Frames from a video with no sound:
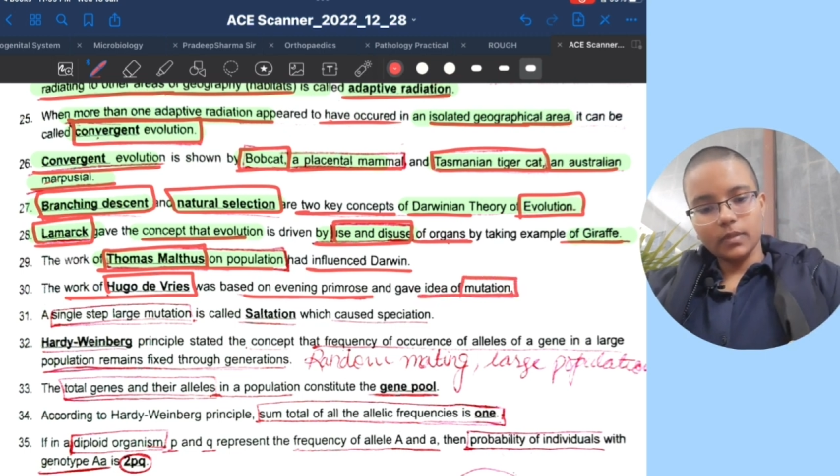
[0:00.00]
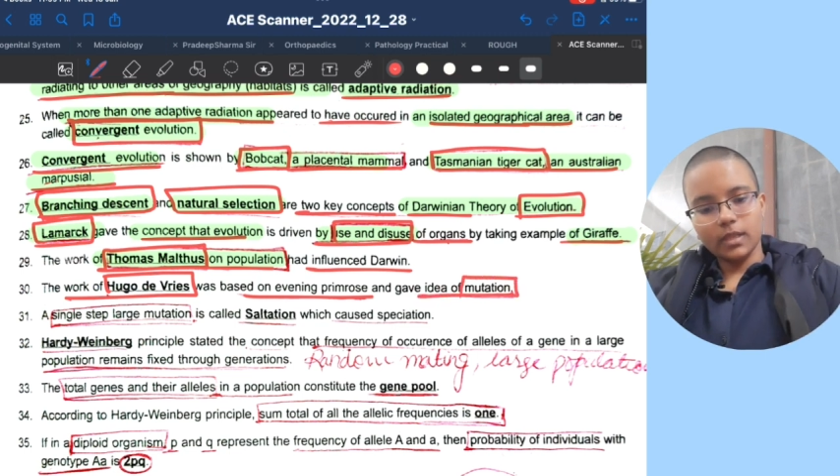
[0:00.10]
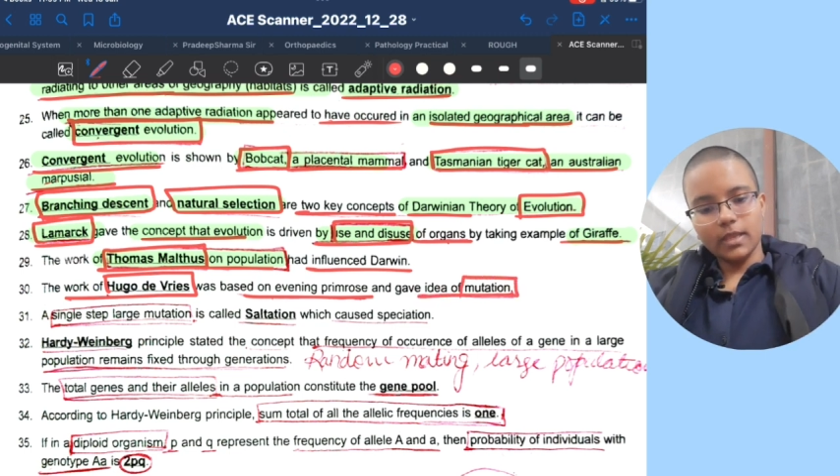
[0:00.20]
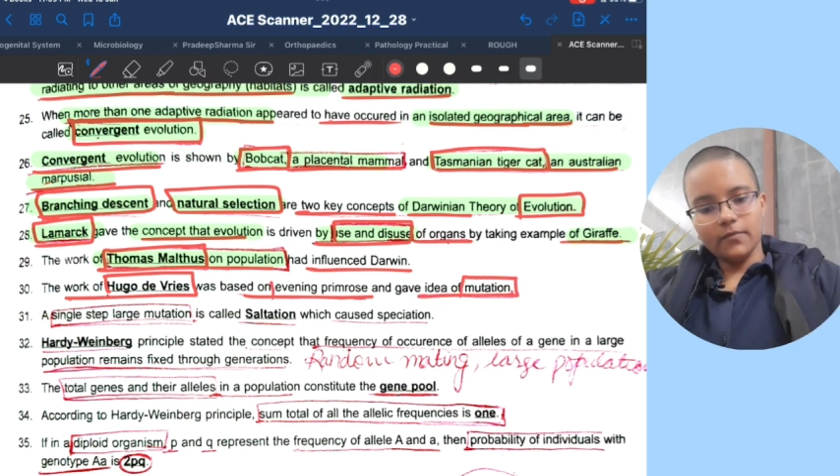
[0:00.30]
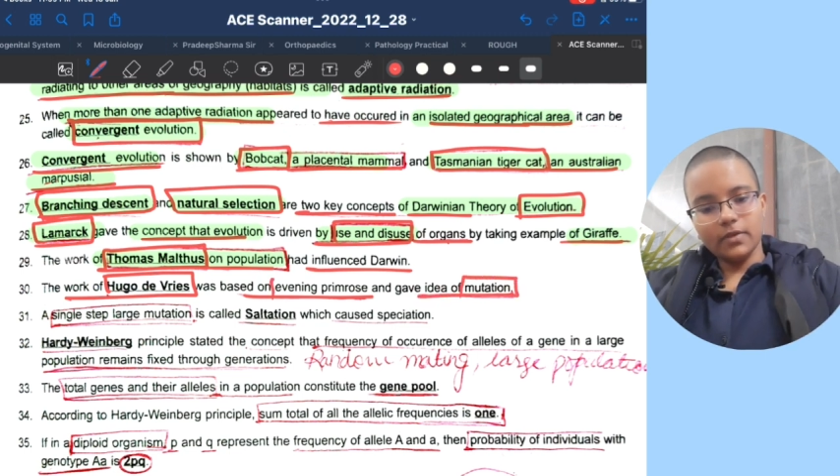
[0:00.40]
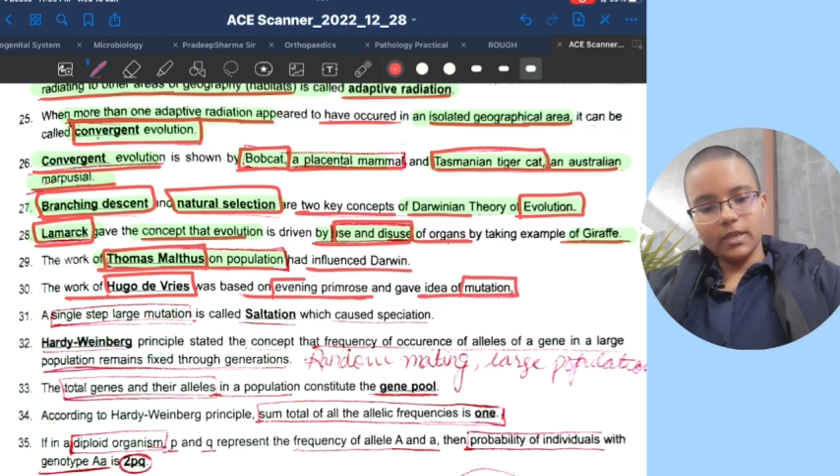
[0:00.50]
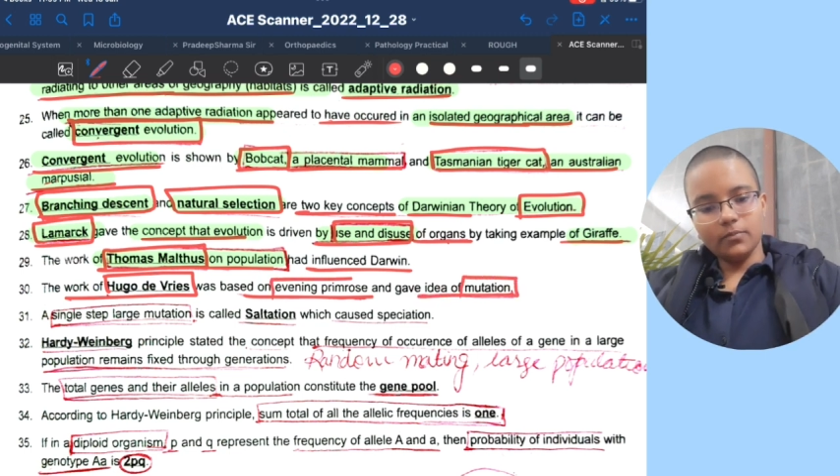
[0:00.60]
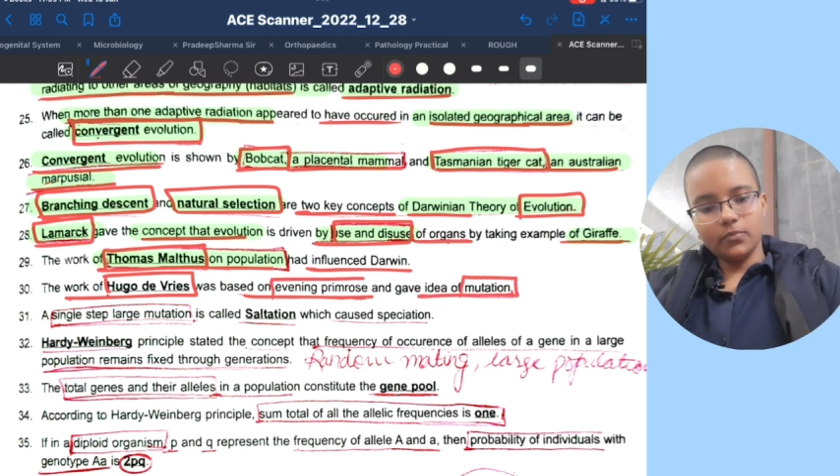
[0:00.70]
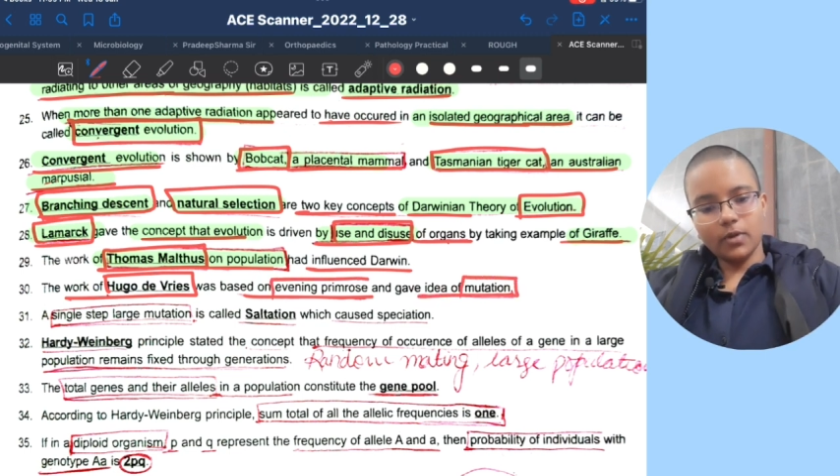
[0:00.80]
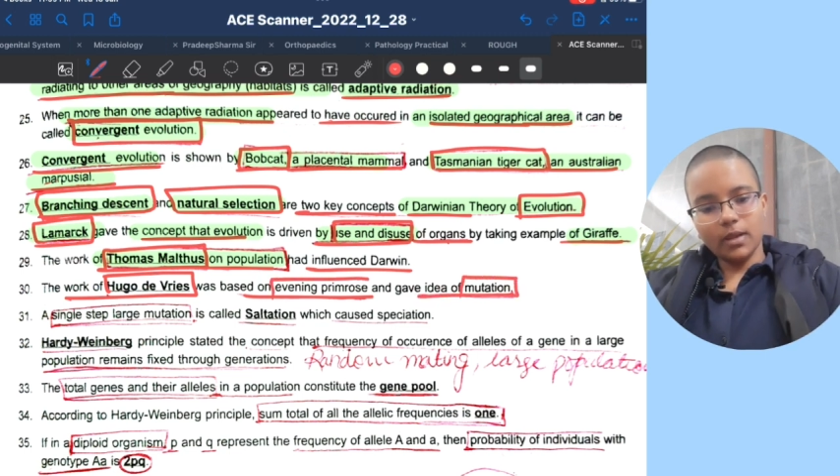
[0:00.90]

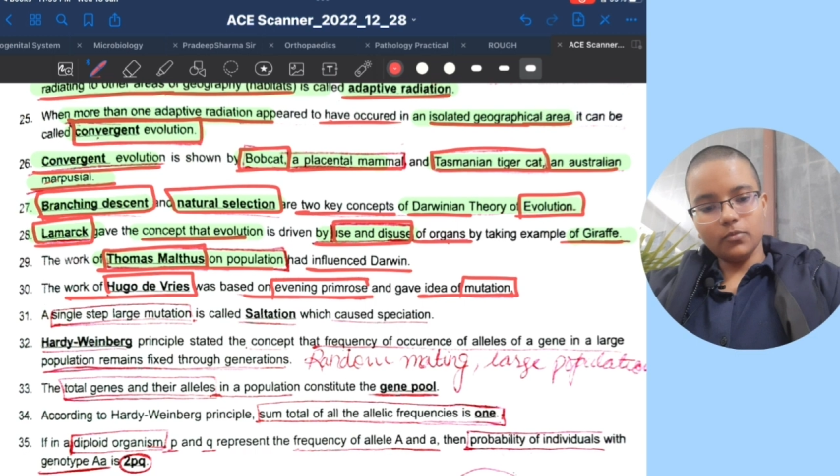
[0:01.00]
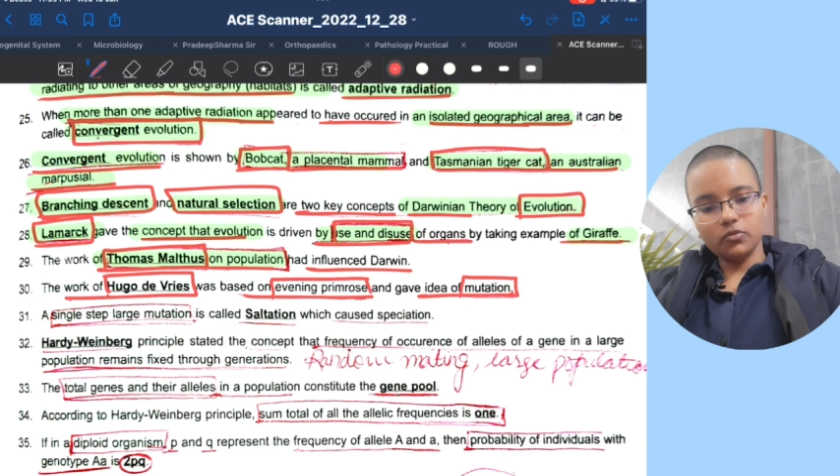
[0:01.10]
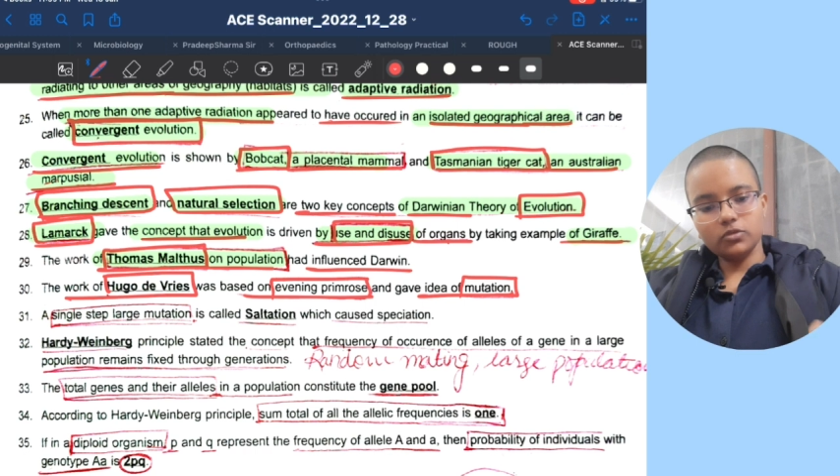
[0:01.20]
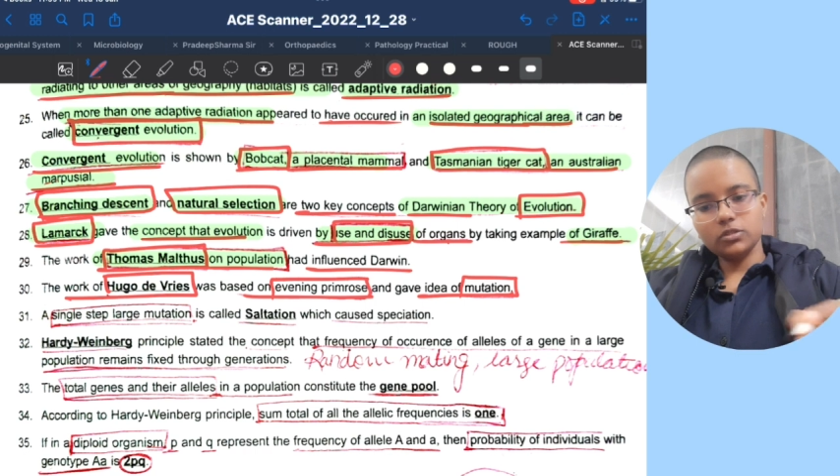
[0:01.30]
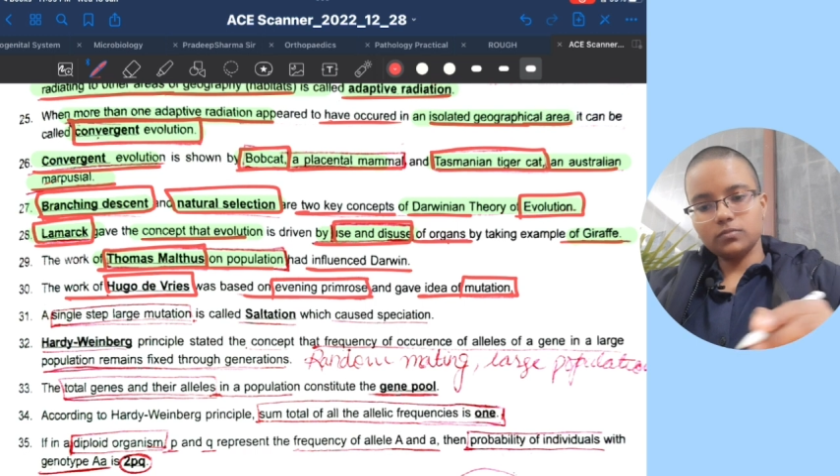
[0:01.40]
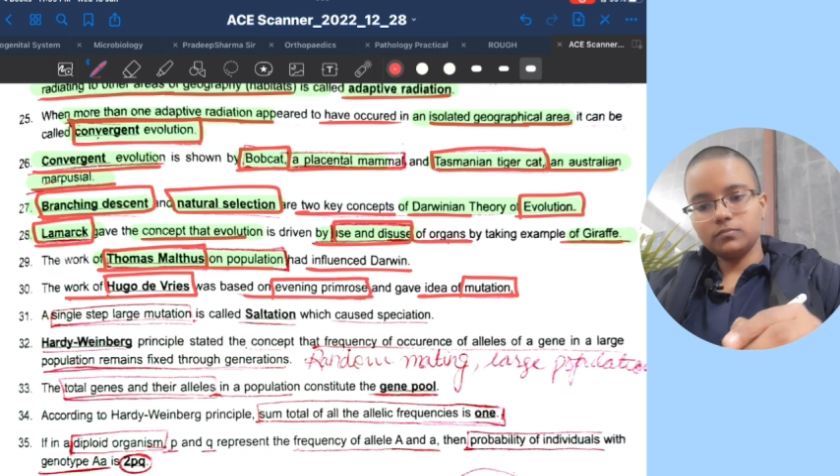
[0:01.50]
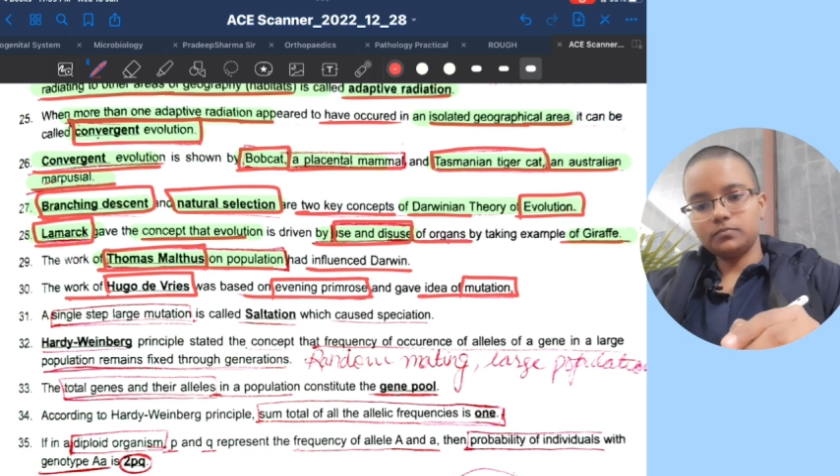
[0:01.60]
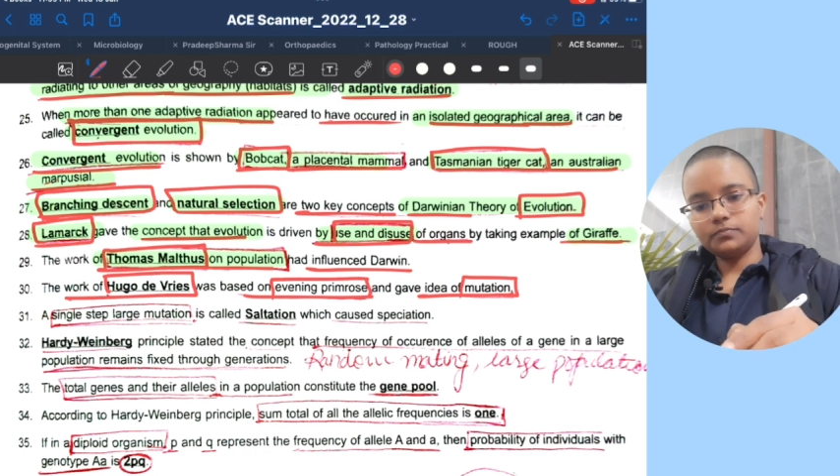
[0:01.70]
Evening primrose.